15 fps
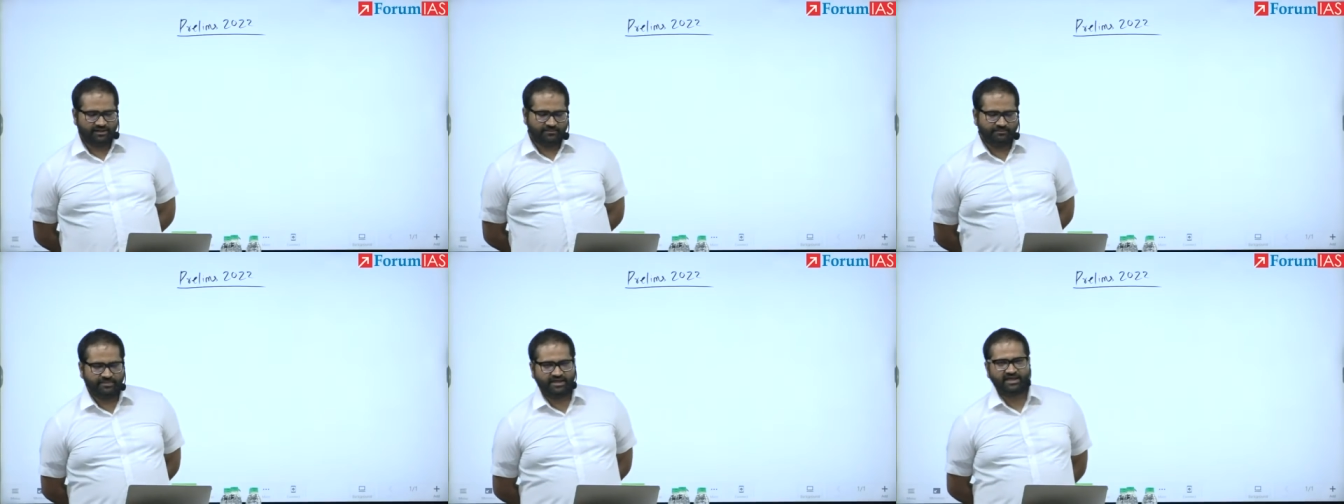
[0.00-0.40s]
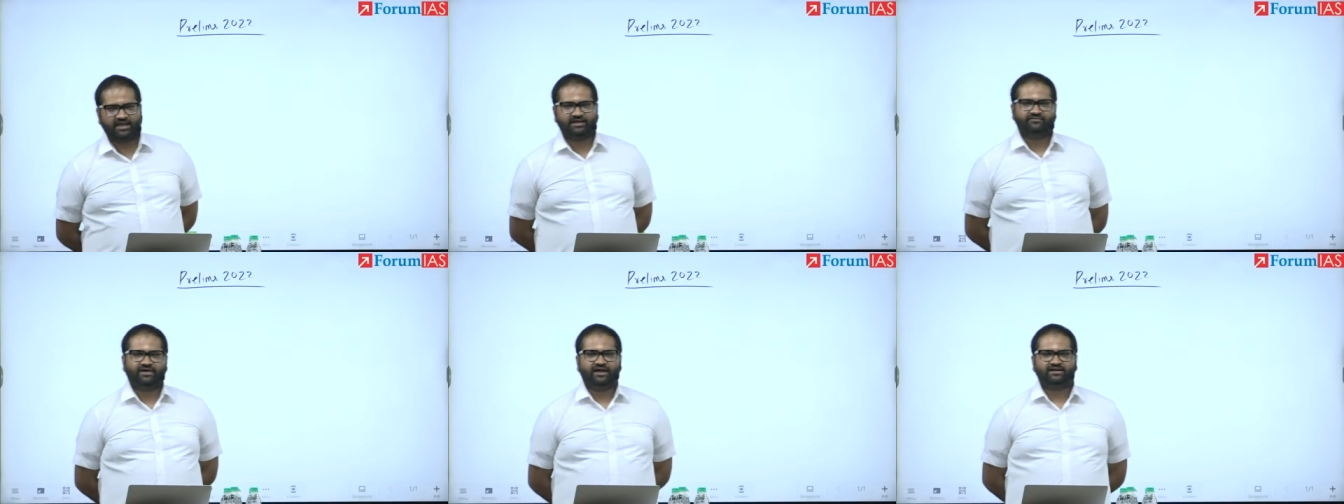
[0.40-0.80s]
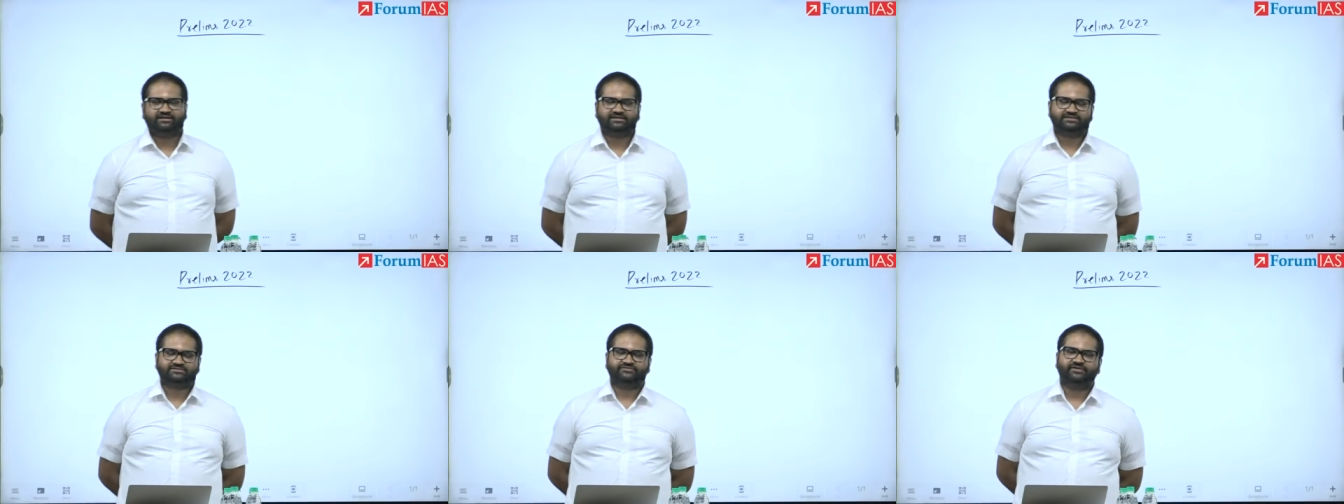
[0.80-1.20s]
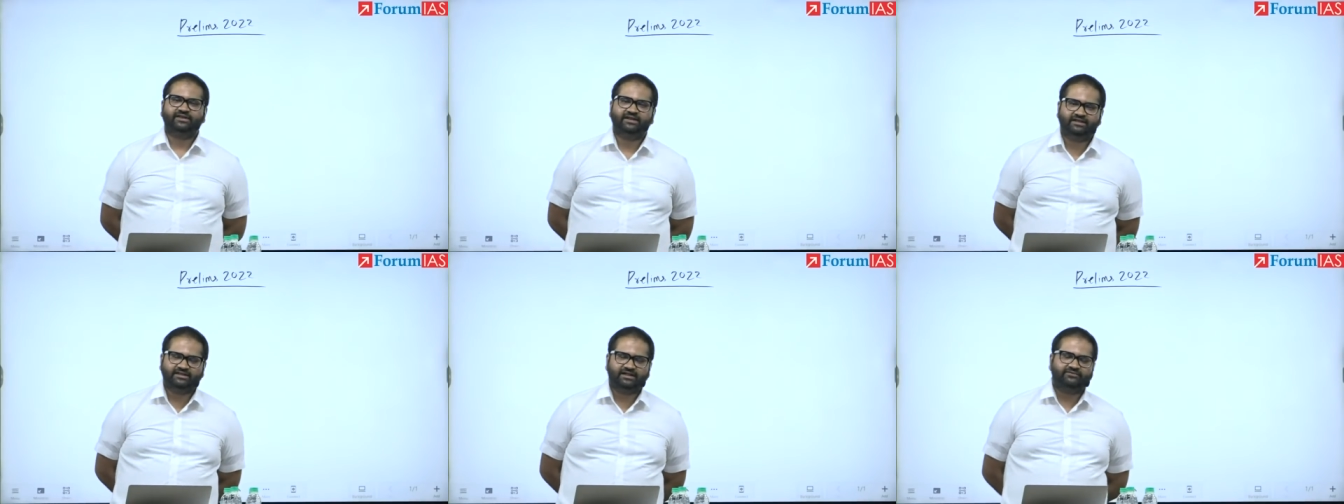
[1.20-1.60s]
may have had this
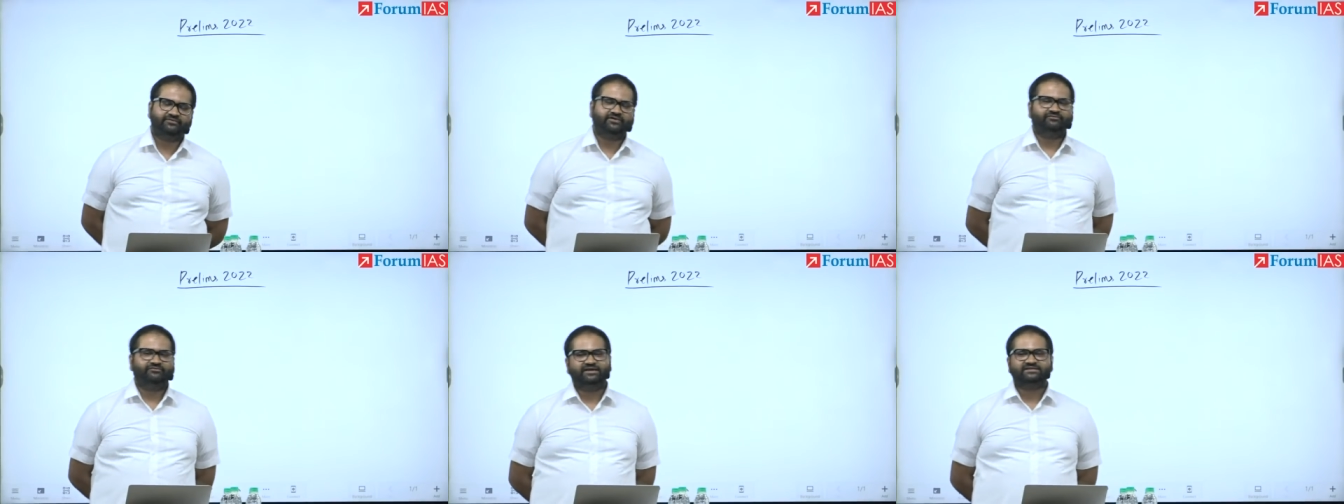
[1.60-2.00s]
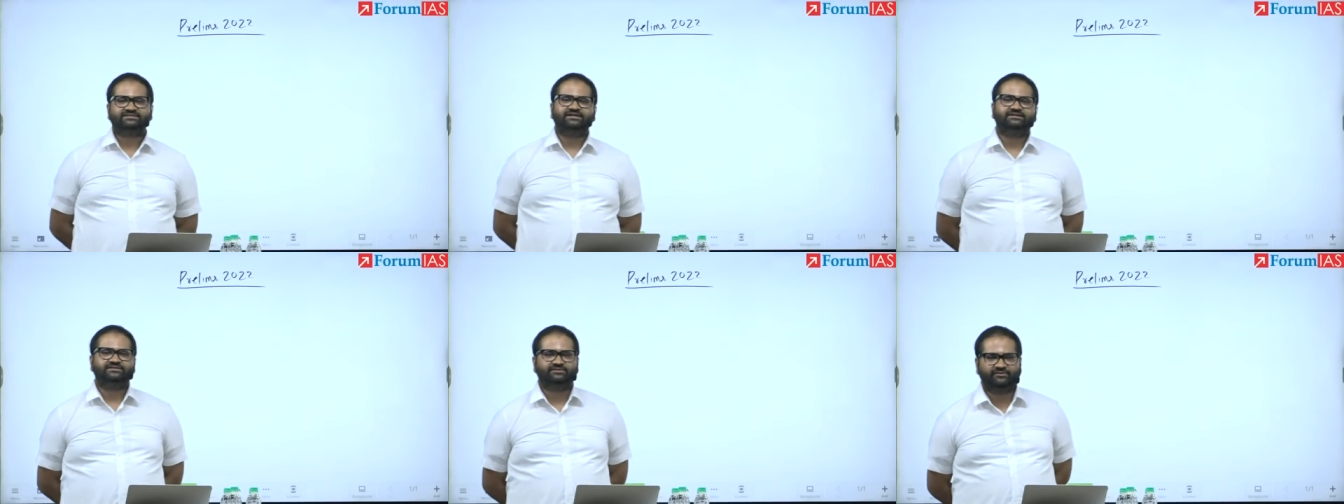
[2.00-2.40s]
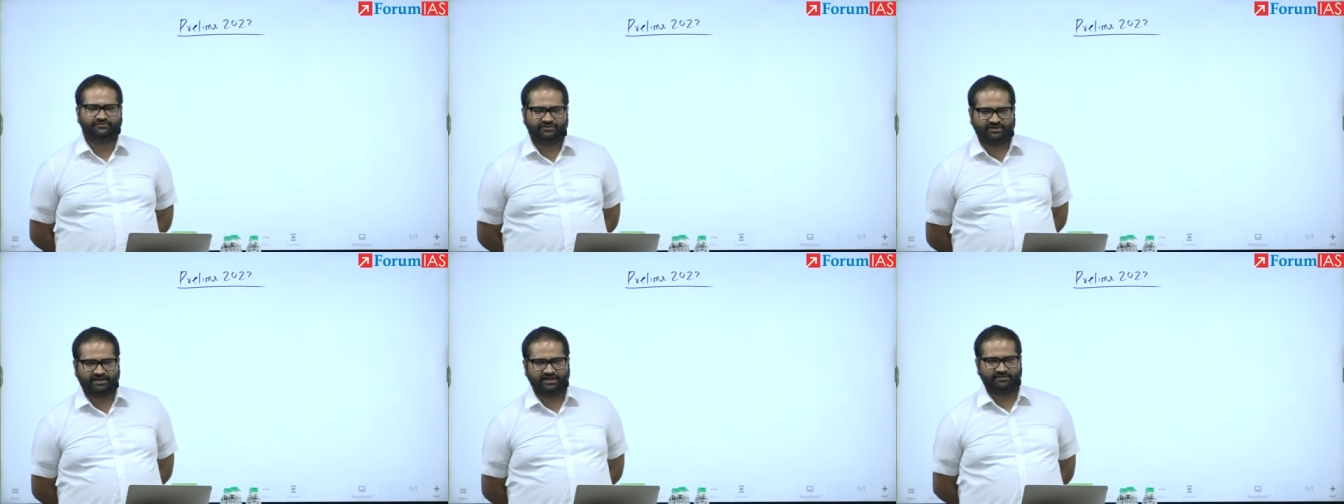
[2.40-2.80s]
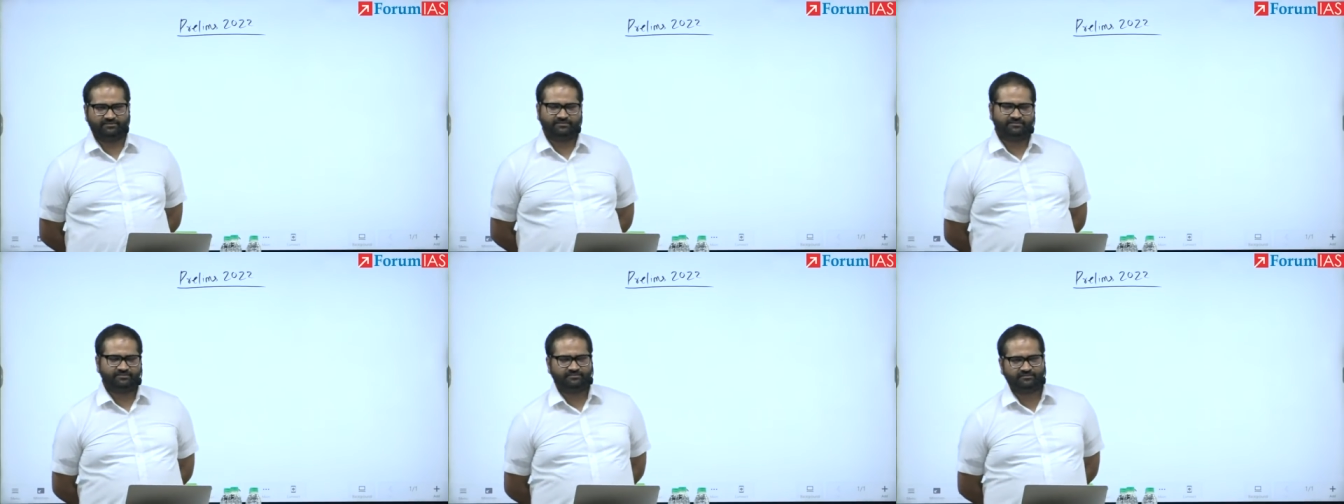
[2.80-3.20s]
feeling that we have wasted some of the time.
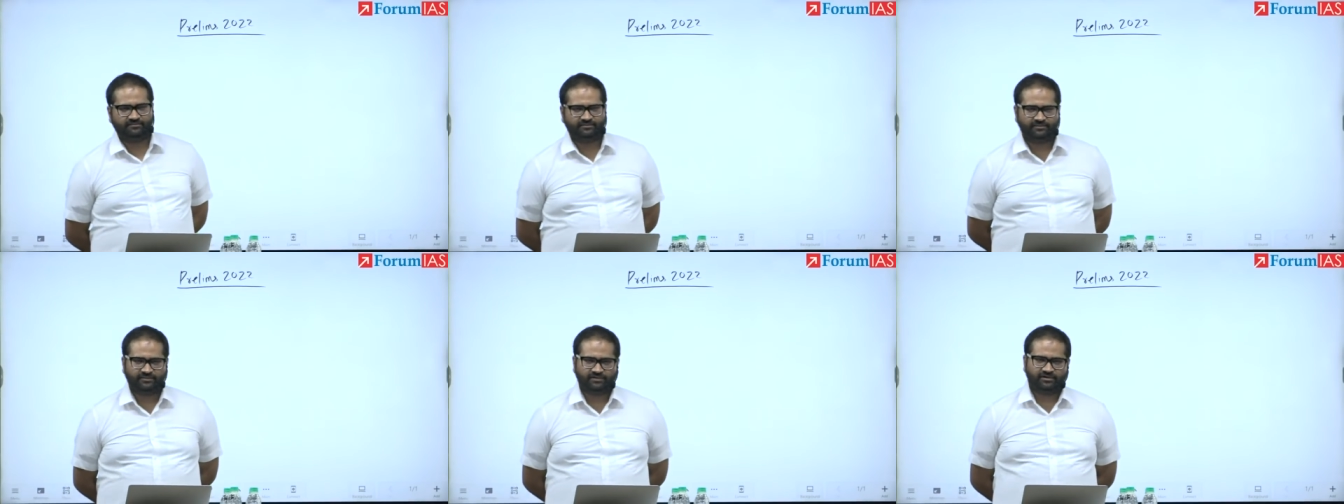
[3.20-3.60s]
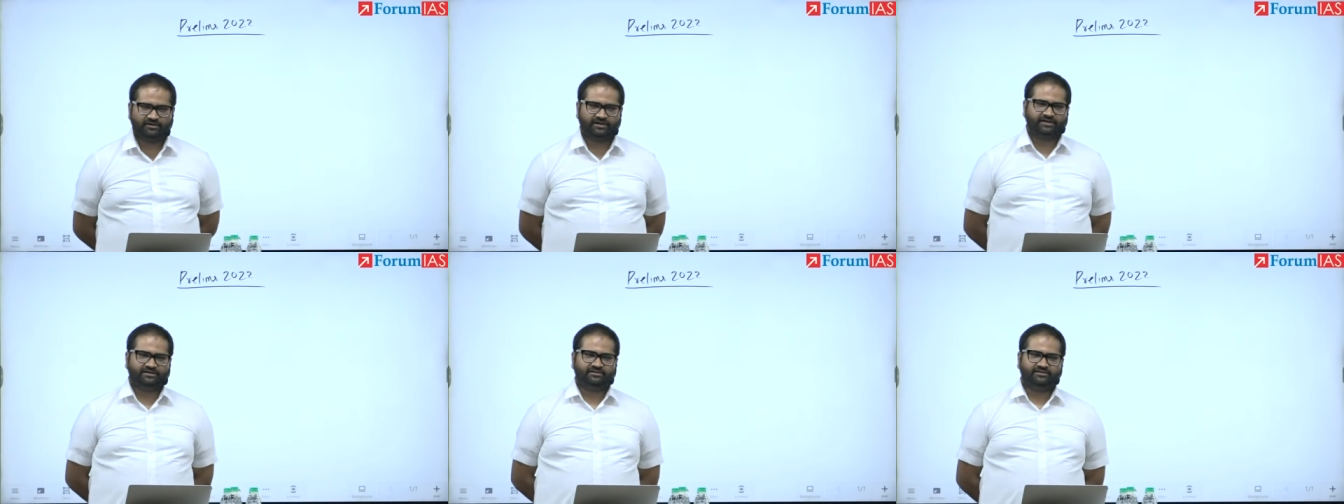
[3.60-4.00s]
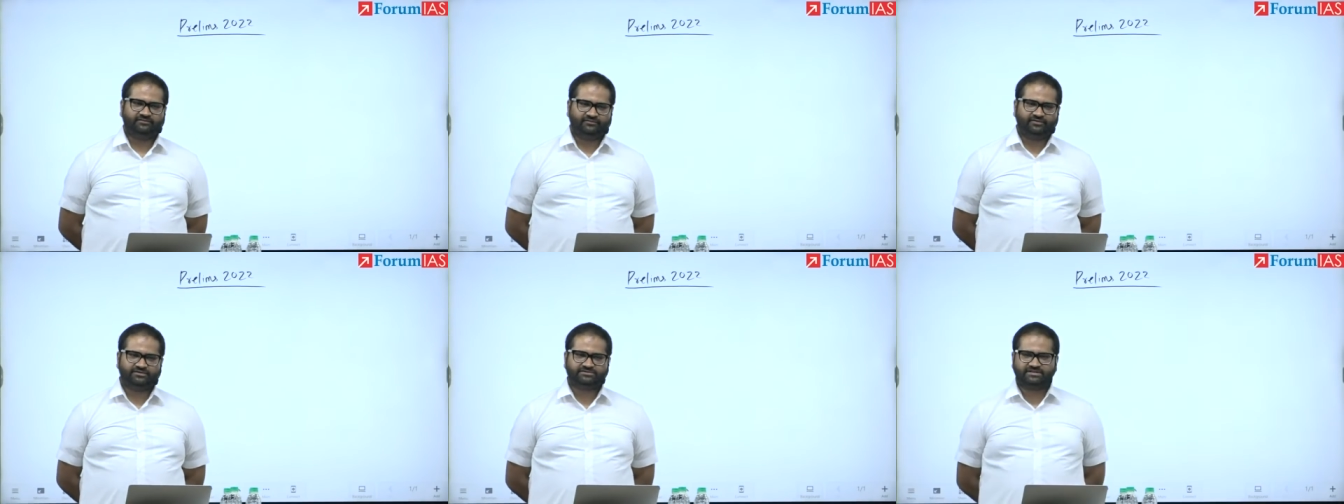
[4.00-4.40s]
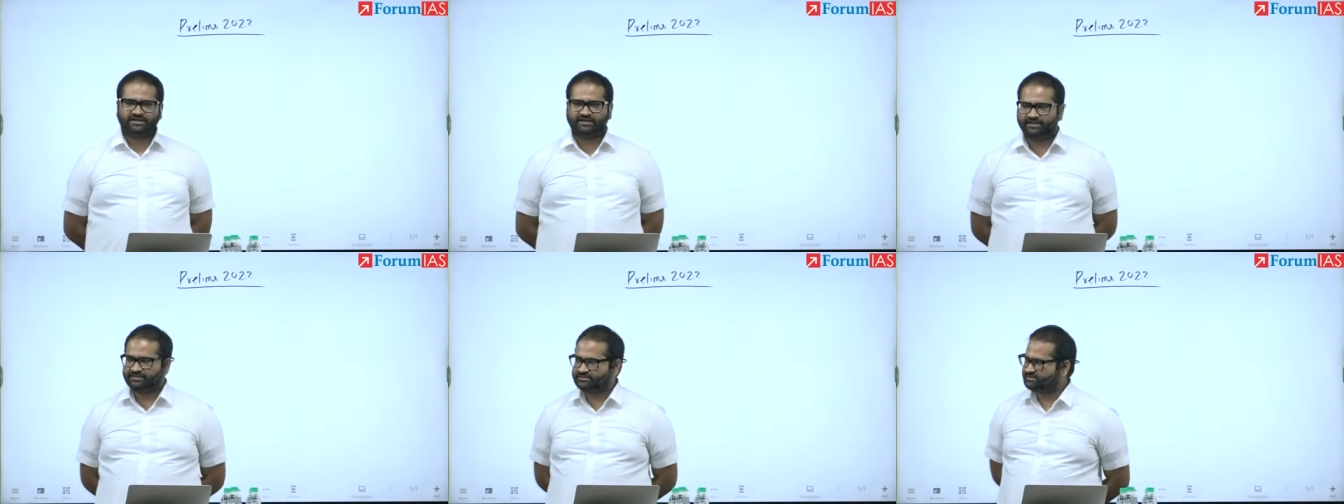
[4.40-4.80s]
All right, the first
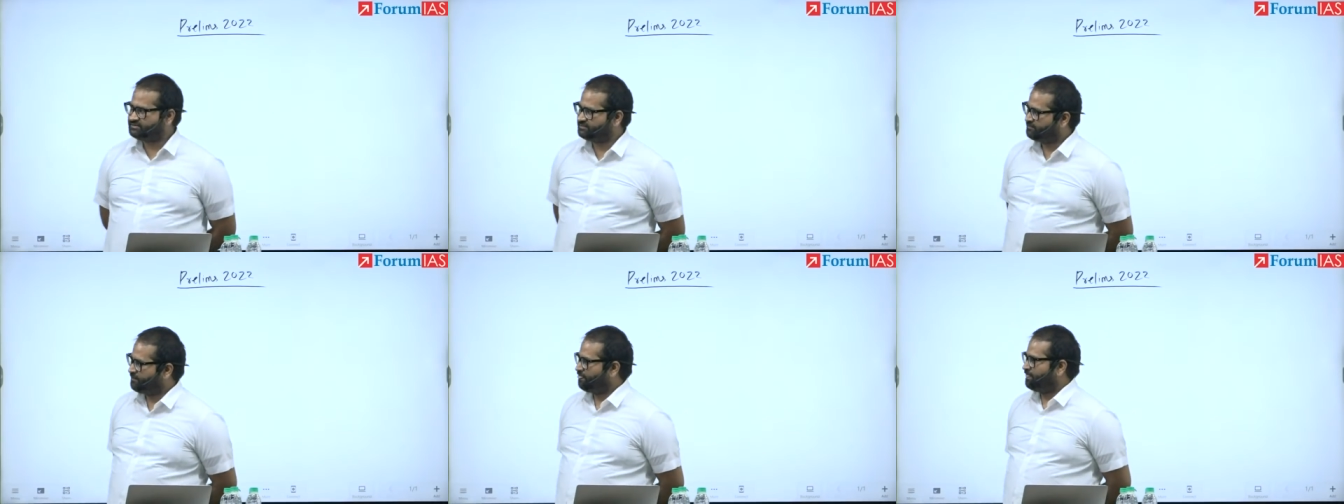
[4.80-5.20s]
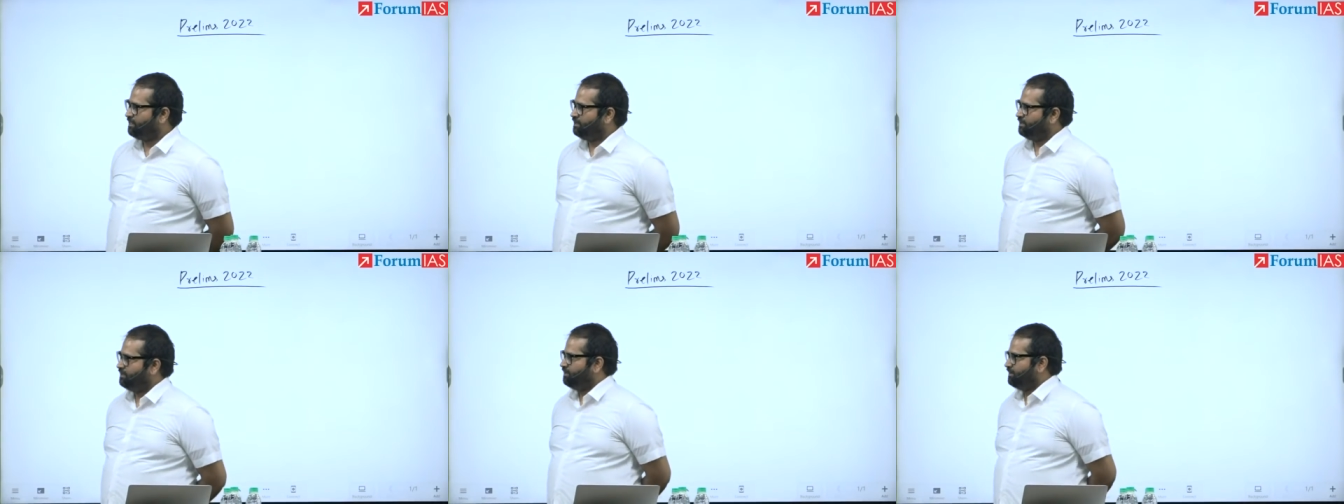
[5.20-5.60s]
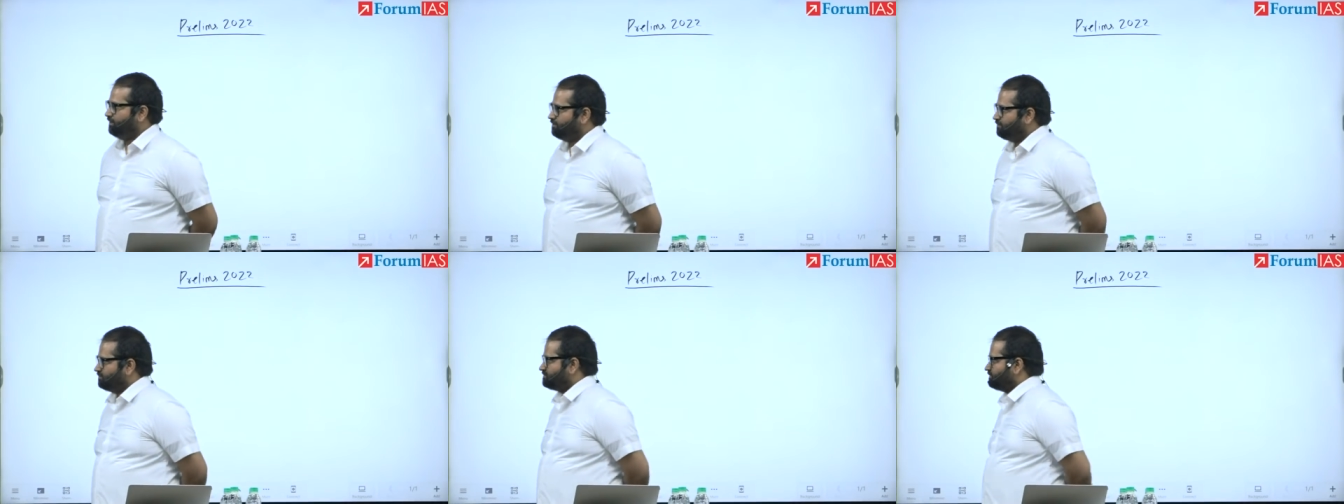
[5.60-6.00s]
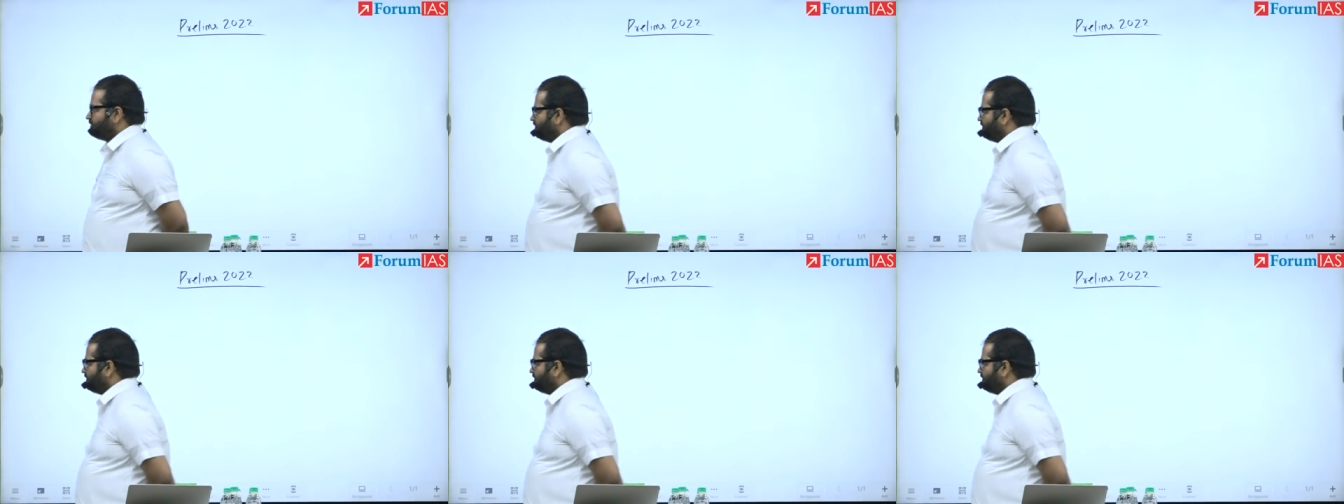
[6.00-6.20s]
thing is you know, some